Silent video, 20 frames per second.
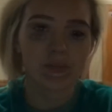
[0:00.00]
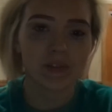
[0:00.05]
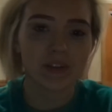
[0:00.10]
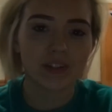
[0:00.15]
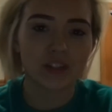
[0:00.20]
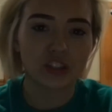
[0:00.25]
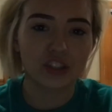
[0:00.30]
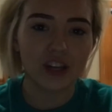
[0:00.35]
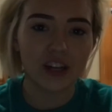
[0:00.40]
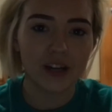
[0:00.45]
When
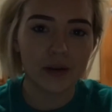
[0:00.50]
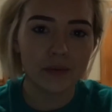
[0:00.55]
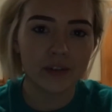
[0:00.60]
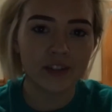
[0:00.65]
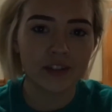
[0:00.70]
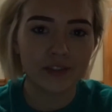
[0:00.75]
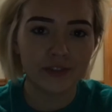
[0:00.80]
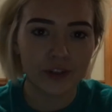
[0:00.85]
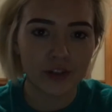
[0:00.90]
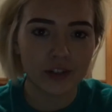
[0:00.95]

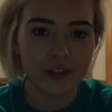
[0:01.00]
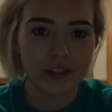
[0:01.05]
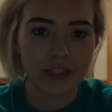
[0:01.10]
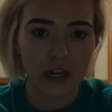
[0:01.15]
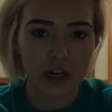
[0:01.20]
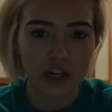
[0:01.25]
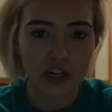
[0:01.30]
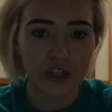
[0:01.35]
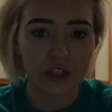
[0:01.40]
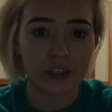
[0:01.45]
astronomers first
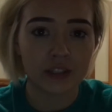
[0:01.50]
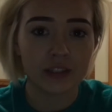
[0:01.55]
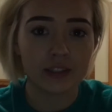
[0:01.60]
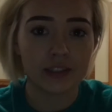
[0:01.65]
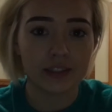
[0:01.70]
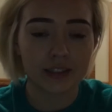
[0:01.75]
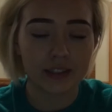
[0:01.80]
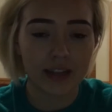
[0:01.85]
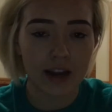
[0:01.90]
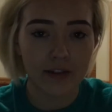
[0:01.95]
started
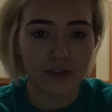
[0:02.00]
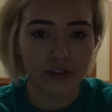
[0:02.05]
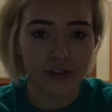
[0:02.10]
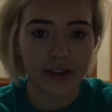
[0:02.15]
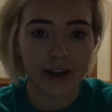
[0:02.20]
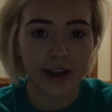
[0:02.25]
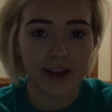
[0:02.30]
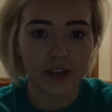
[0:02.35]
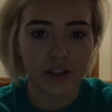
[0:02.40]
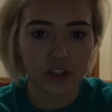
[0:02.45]

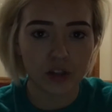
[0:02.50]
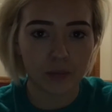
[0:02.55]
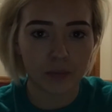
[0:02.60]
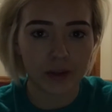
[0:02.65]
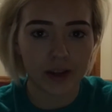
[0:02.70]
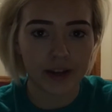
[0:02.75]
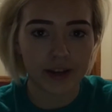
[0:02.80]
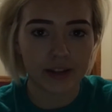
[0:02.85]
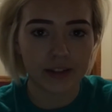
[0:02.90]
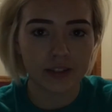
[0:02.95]
discovering
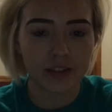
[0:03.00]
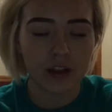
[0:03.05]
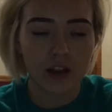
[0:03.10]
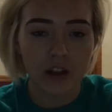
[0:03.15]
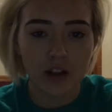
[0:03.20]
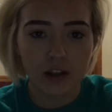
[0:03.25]
exoplanets,